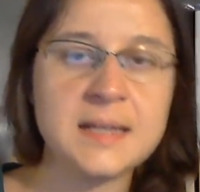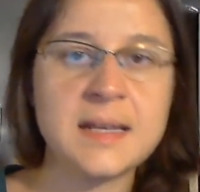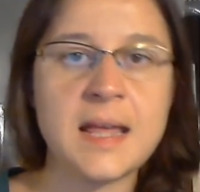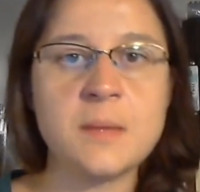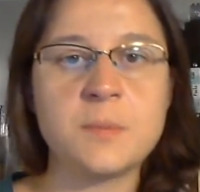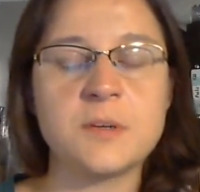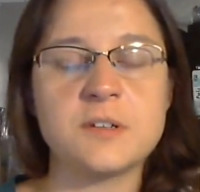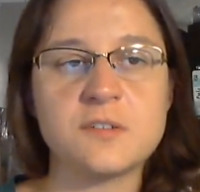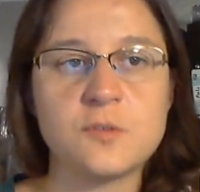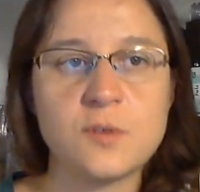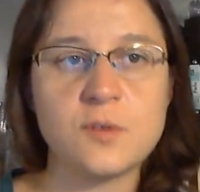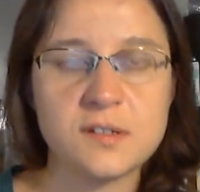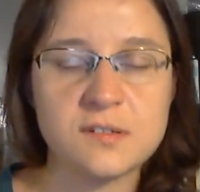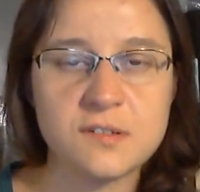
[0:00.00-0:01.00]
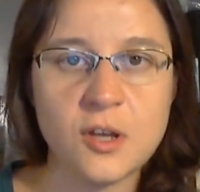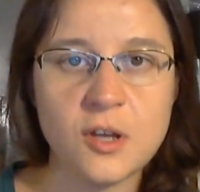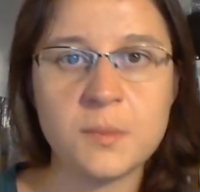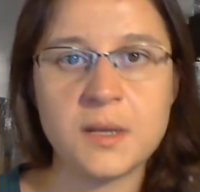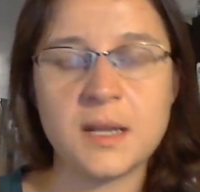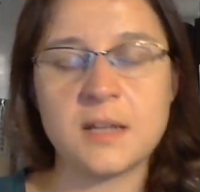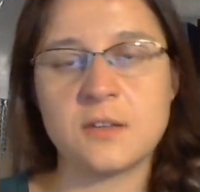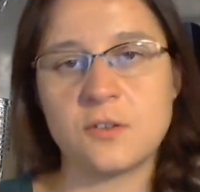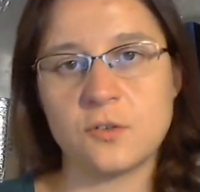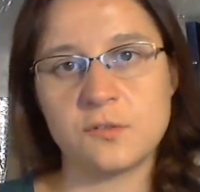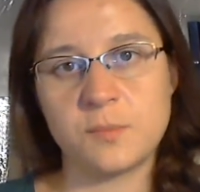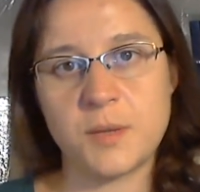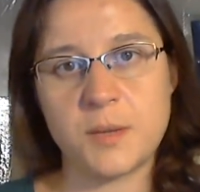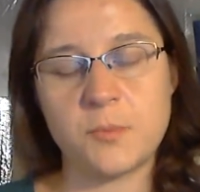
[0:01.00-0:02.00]
neighbors to exterminate those
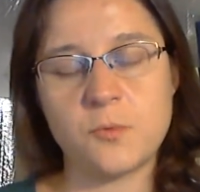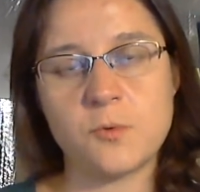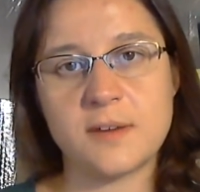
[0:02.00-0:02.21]
people who